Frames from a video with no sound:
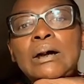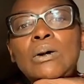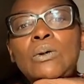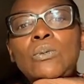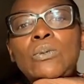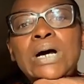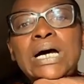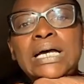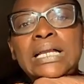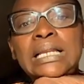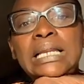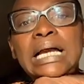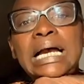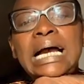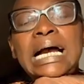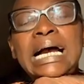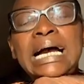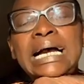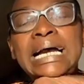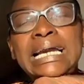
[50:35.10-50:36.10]
Well,
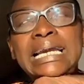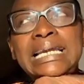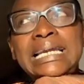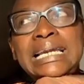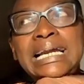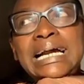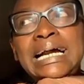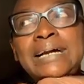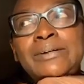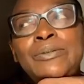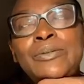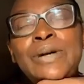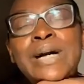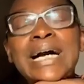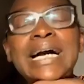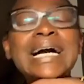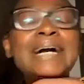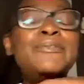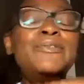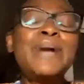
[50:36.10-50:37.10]

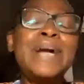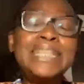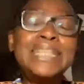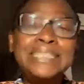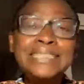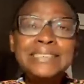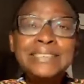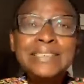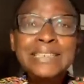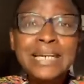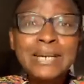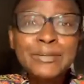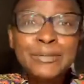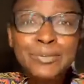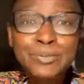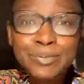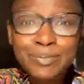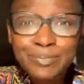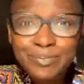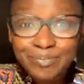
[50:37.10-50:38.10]

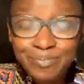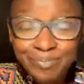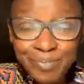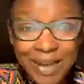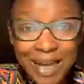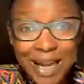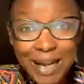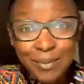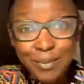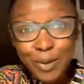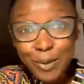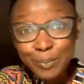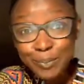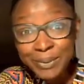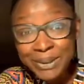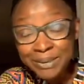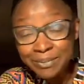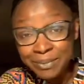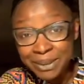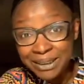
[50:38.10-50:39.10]
I'm
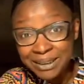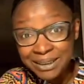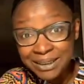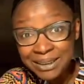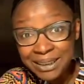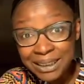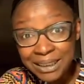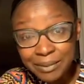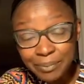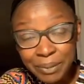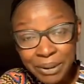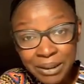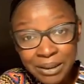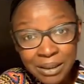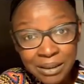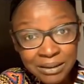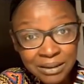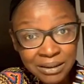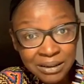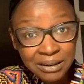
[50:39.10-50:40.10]
optimistic
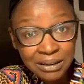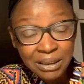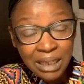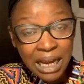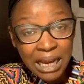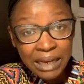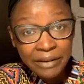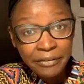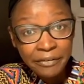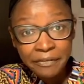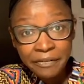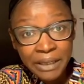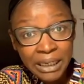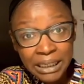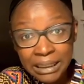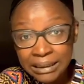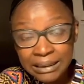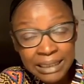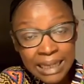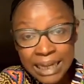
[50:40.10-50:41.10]
because I
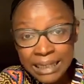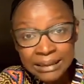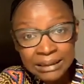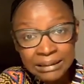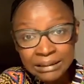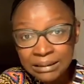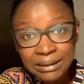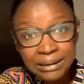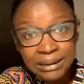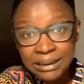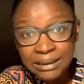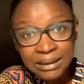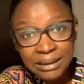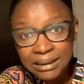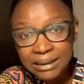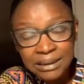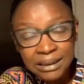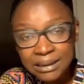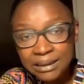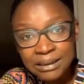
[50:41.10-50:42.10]
think that
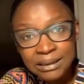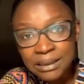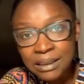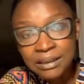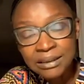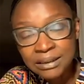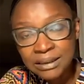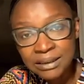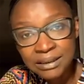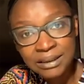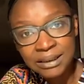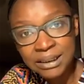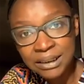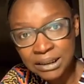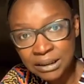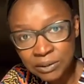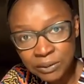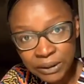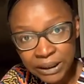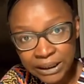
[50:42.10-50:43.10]
this is not a
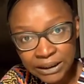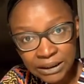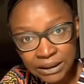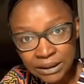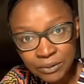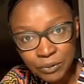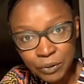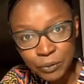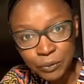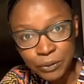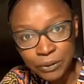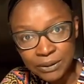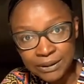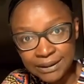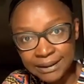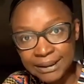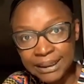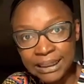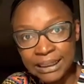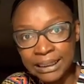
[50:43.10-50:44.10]
situation we will
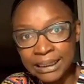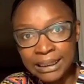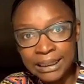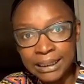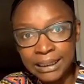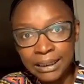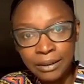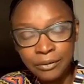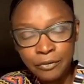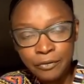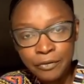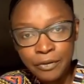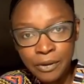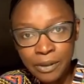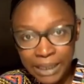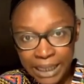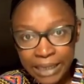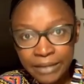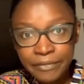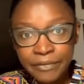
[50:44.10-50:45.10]
stay in
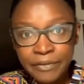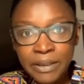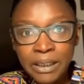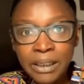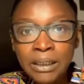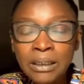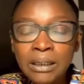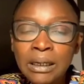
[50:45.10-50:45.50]
forever.